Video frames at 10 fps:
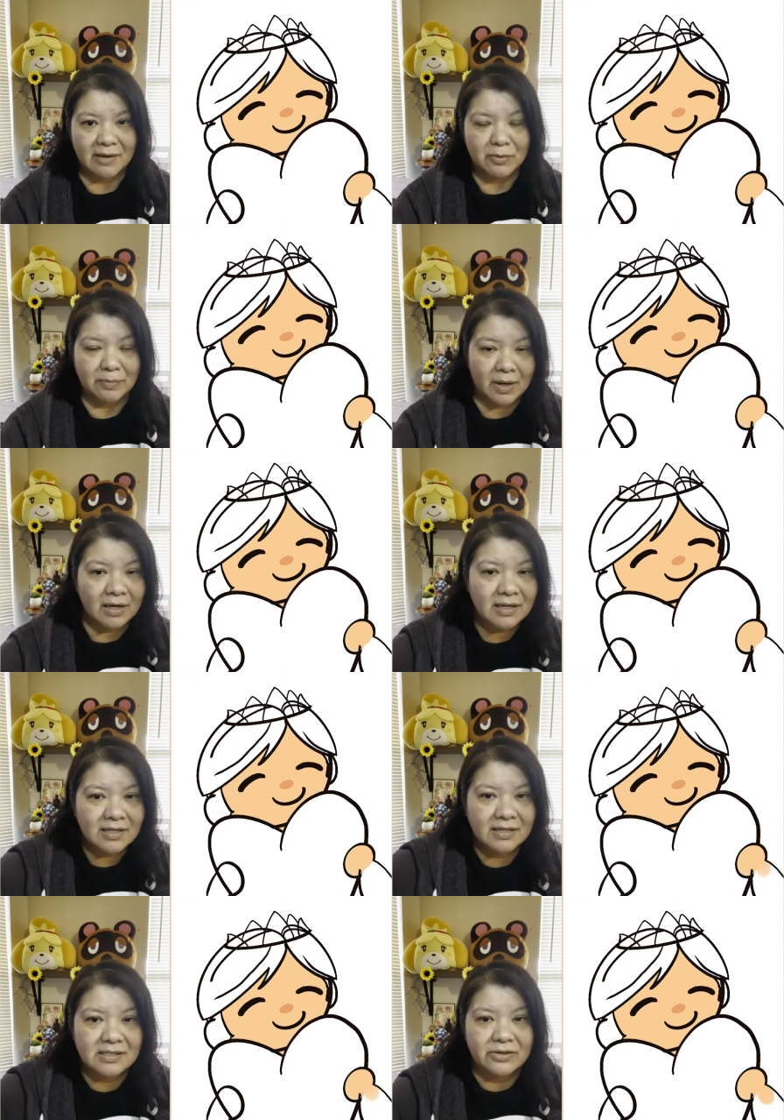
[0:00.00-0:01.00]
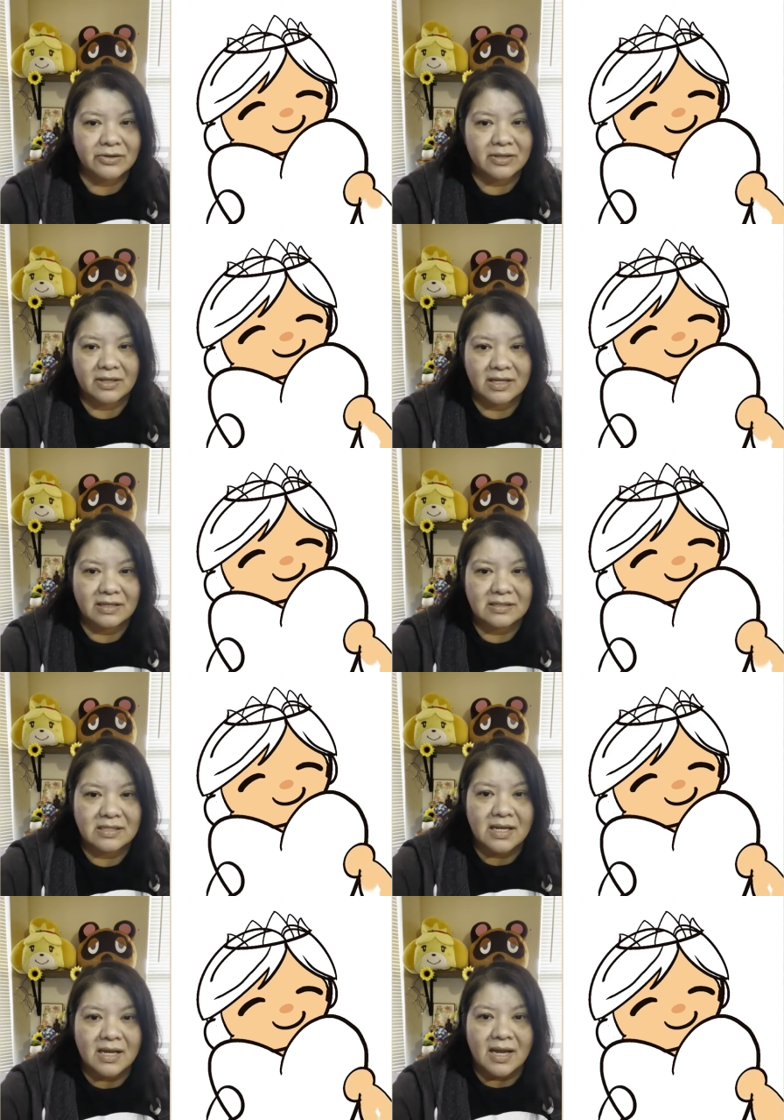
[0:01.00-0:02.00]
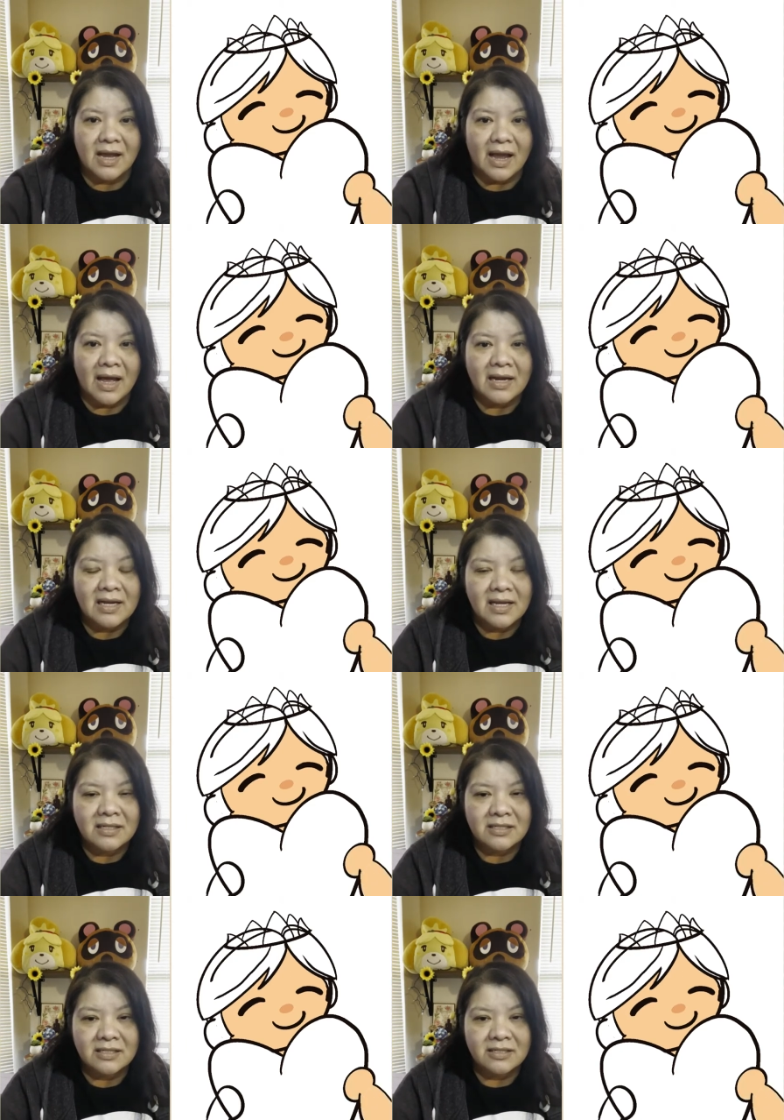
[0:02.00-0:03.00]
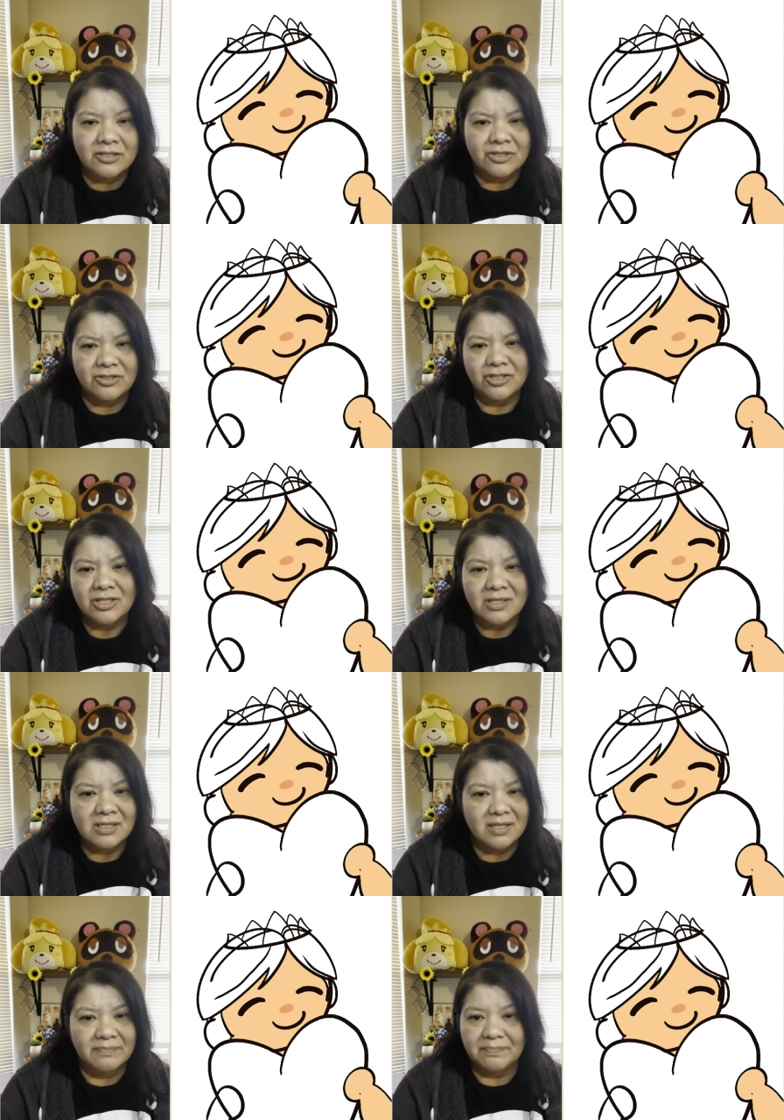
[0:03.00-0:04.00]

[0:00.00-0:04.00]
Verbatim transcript: able-bodied at certain things. And it's just,